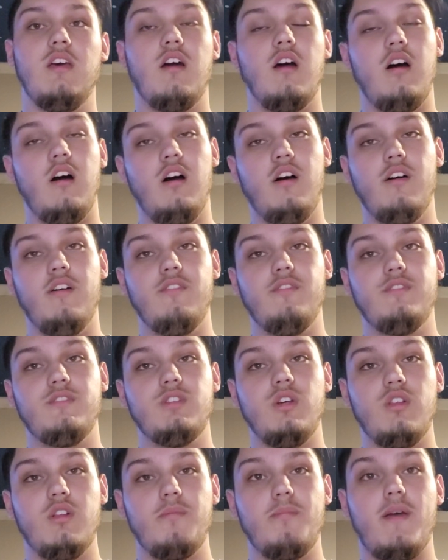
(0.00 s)
of
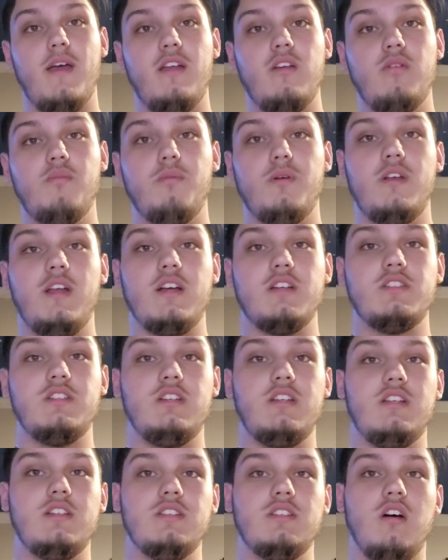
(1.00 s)
solar panel
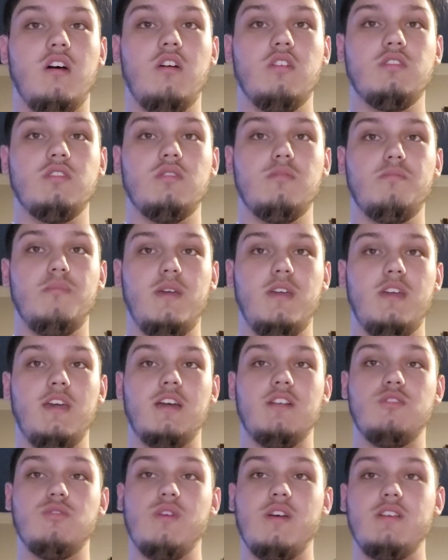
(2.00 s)
production is also being
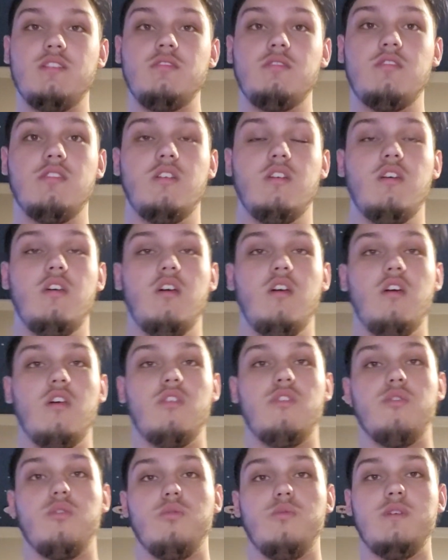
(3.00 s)
addressed
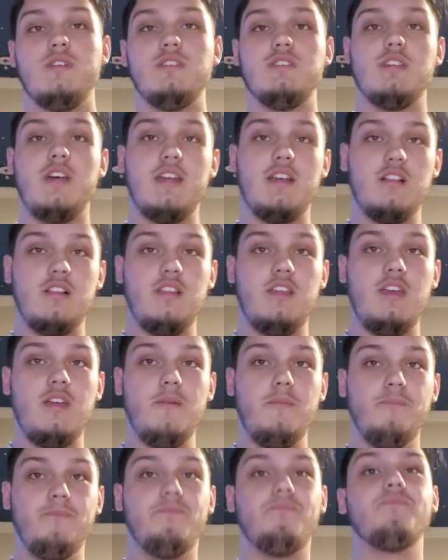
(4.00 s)
through recycling
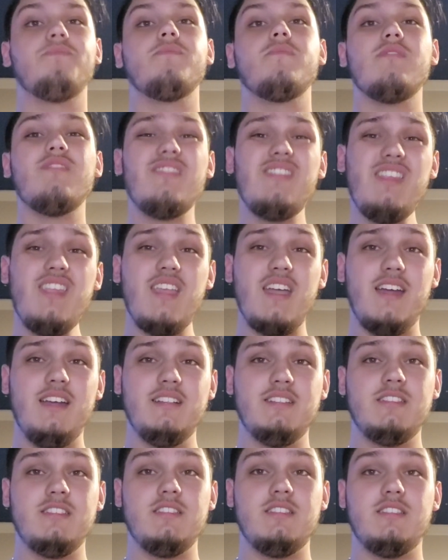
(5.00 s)

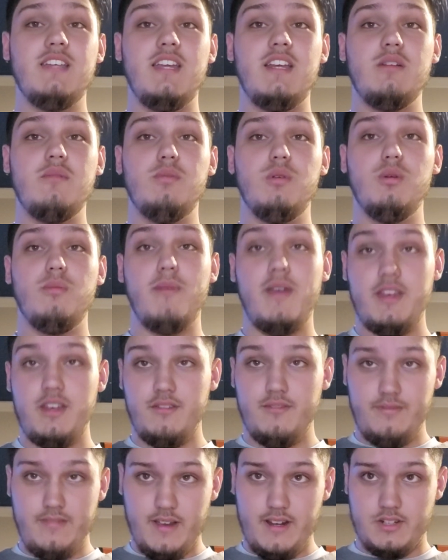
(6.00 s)
and sustainable
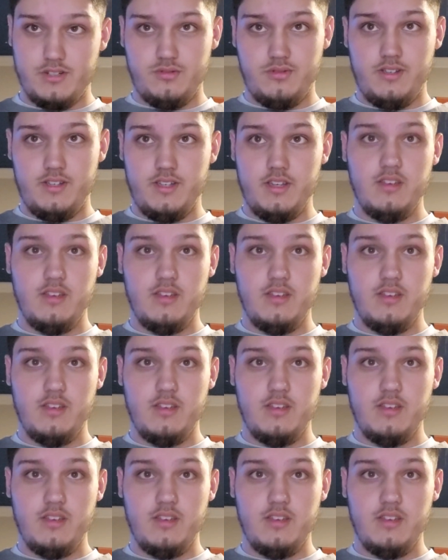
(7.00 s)
manufacturing.